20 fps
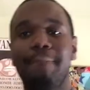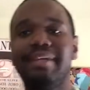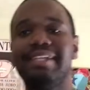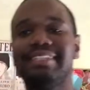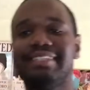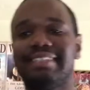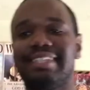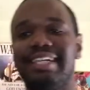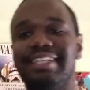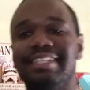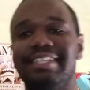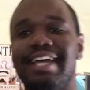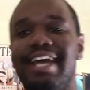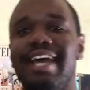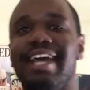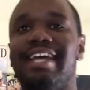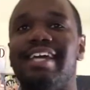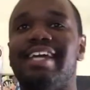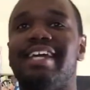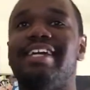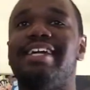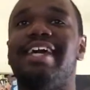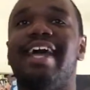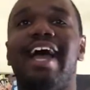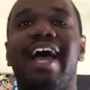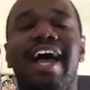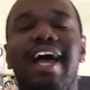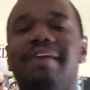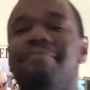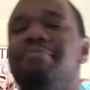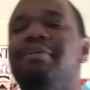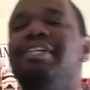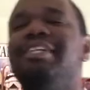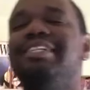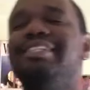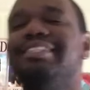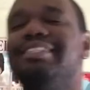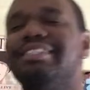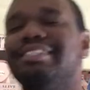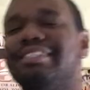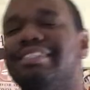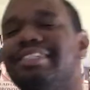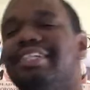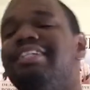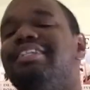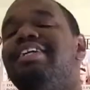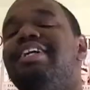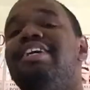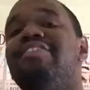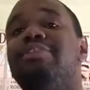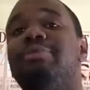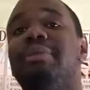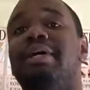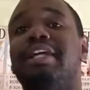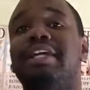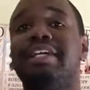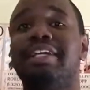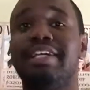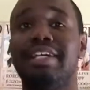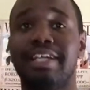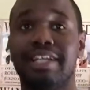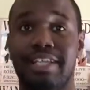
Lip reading: Happy Sunday! Happy Sunday, everybody.